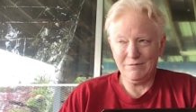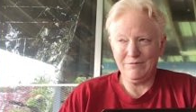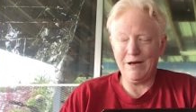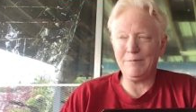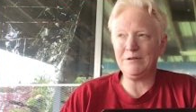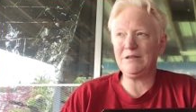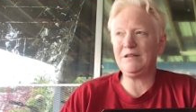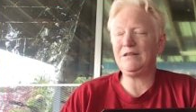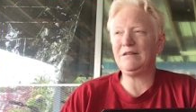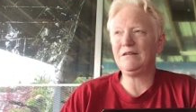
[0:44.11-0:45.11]
vomiting
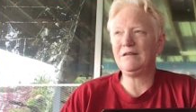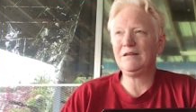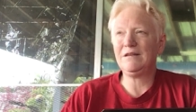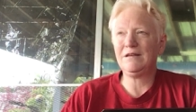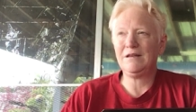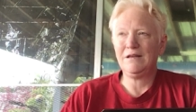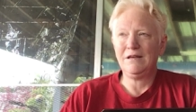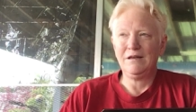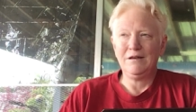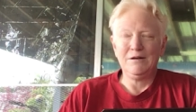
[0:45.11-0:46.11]
and
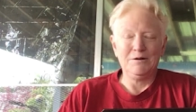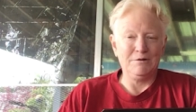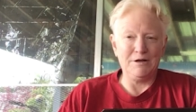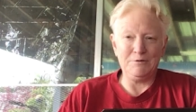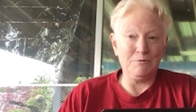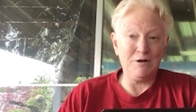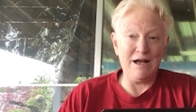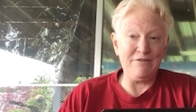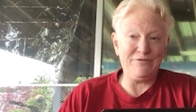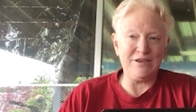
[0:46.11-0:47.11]
running real
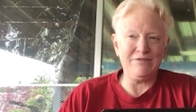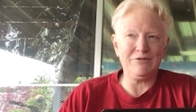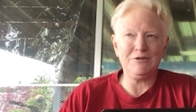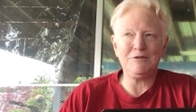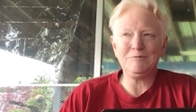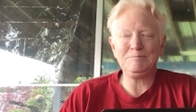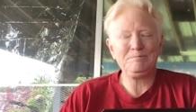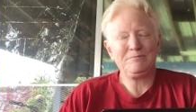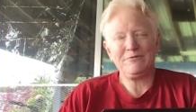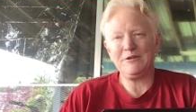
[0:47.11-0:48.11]
high fever. A
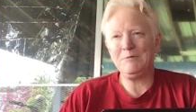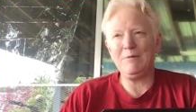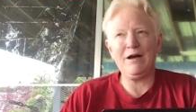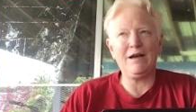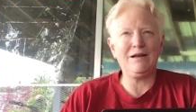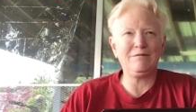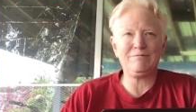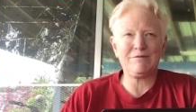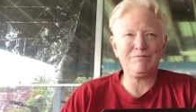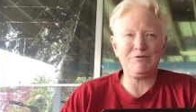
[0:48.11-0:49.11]
friend of mine,
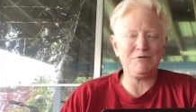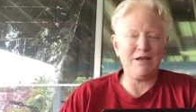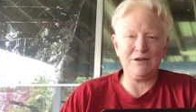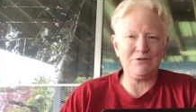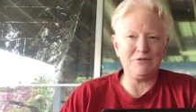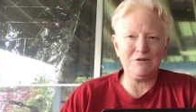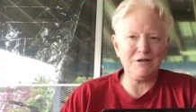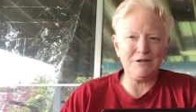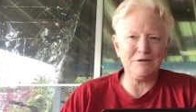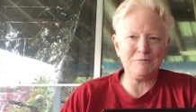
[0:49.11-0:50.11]
a few days
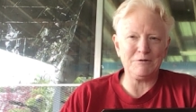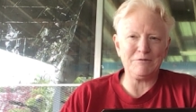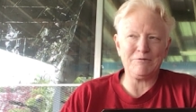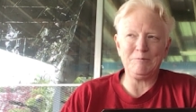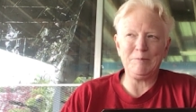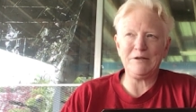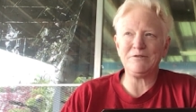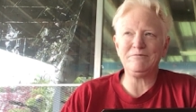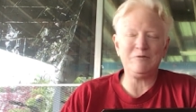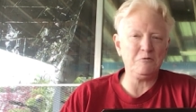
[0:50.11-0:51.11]
earlier, went from
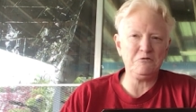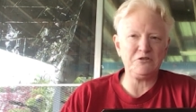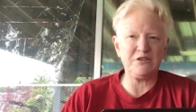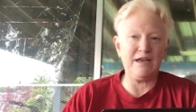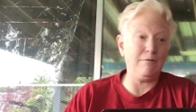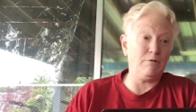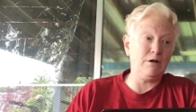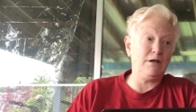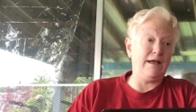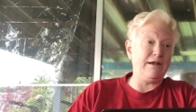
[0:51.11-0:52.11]
Pigeon Forge and had
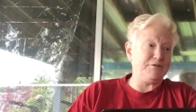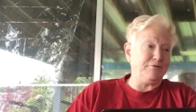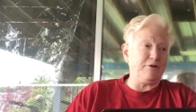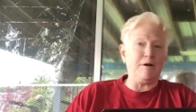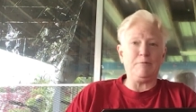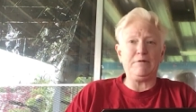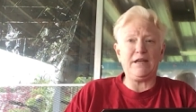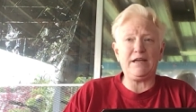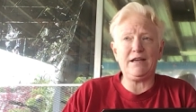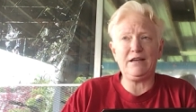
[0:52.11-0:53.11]
one last for a couple
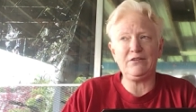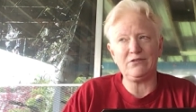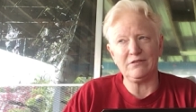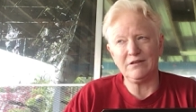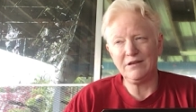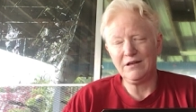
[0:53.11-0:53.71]
days. And